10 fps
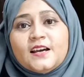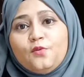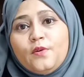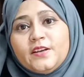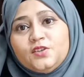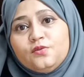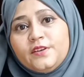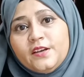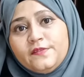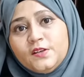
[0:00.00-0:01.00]
are going to
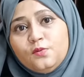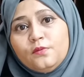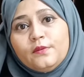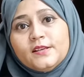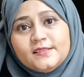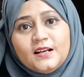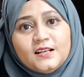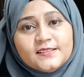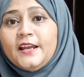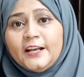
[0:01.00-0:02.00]
give you results,